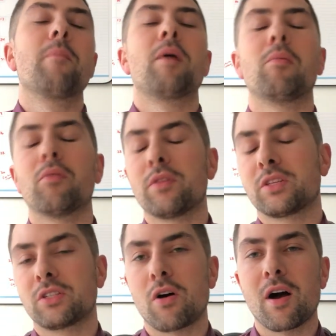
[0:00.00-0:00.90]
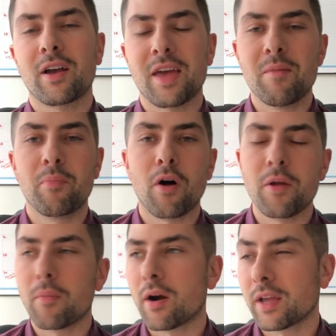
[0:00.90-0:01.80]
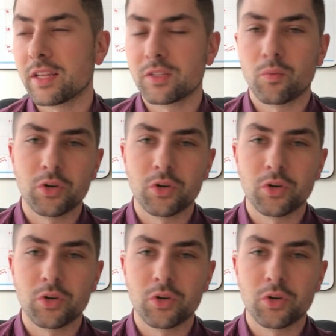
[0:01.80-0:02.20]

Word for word: a bubble in the stock and bond markets,